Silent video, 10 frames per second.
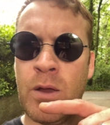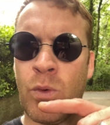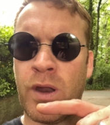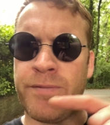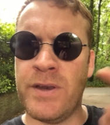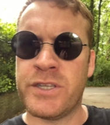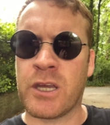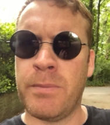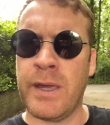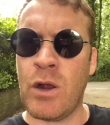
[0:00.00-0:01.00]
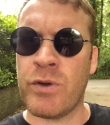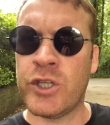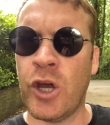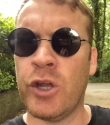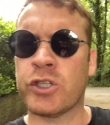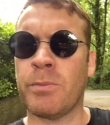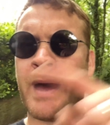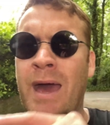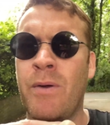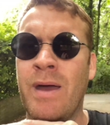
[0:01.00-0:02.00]
when I finish the Camino, return
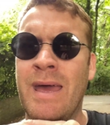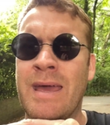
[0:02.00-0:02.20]
somehow,